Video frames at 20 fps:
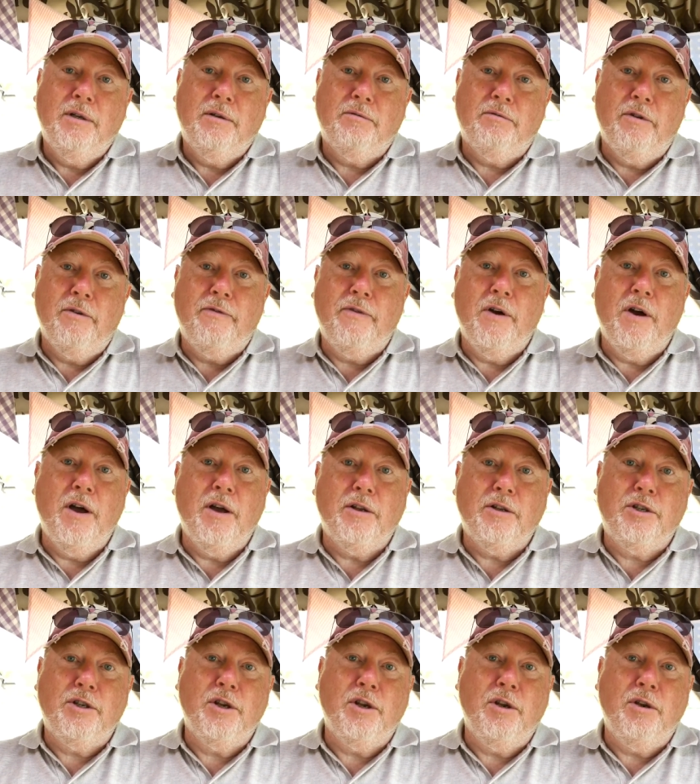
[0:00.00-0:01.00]

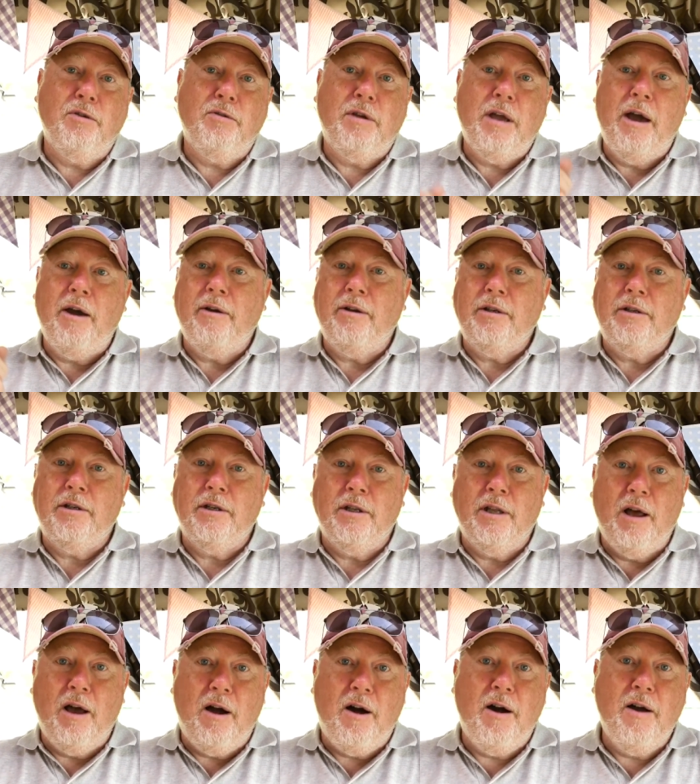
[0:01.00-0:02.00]
revert to going to
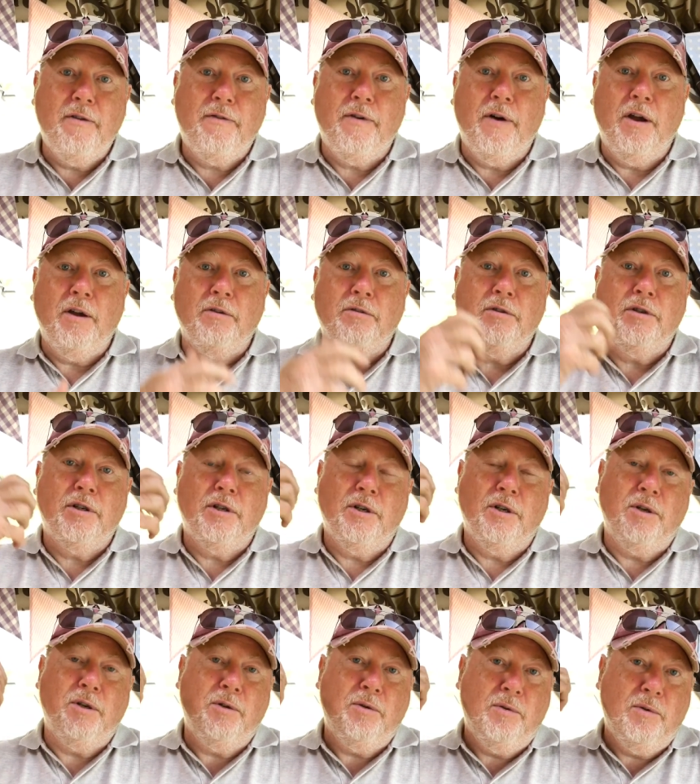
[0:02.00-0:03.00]
the iPhone
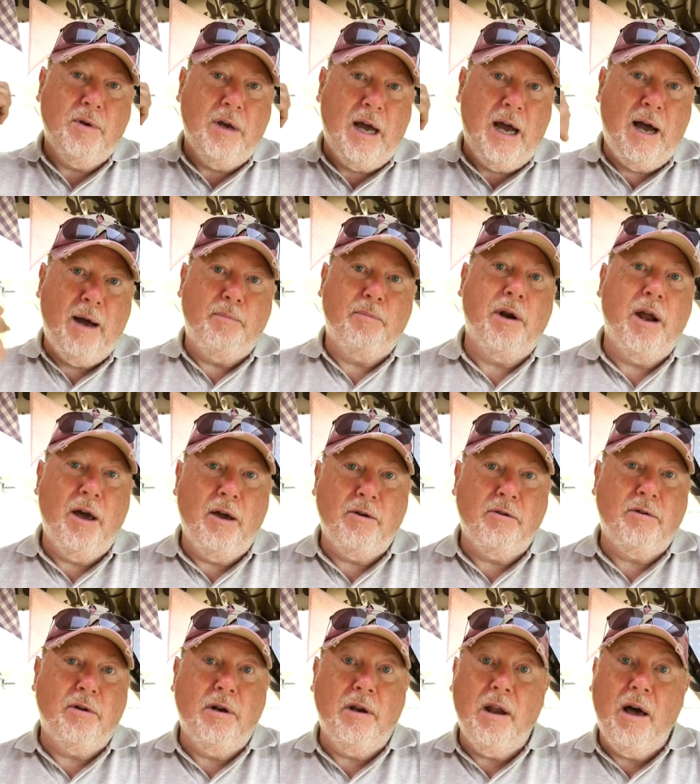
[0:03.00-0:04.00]
to
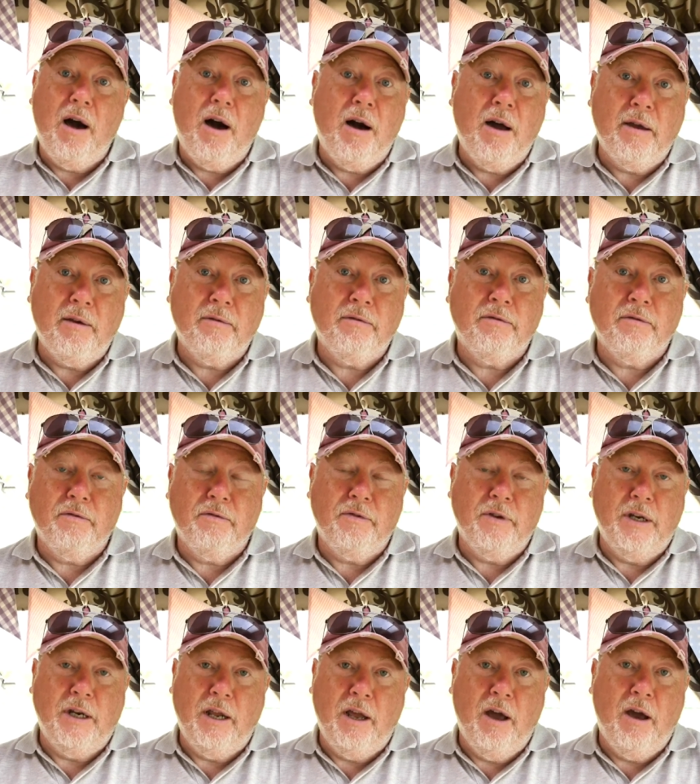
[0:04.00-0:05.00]
upload live
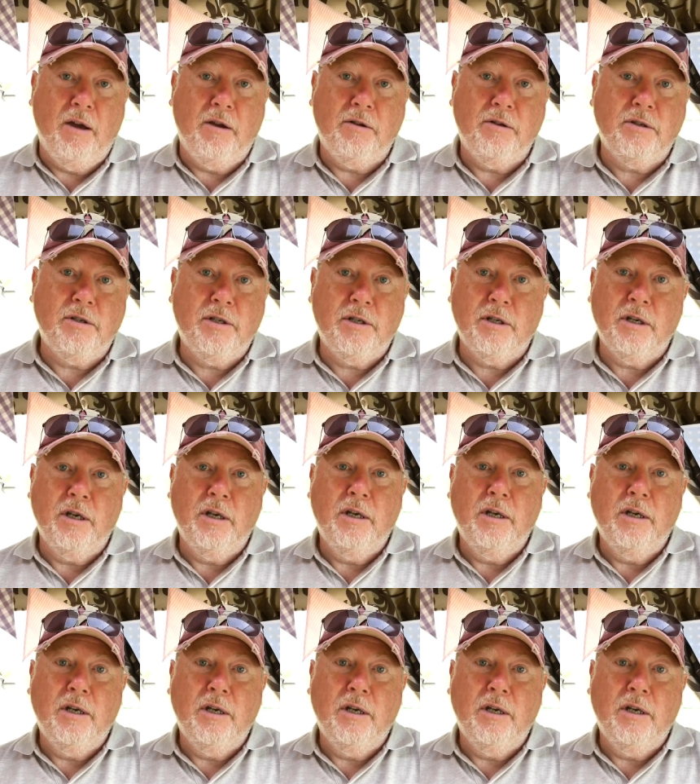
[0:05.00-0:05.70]
videos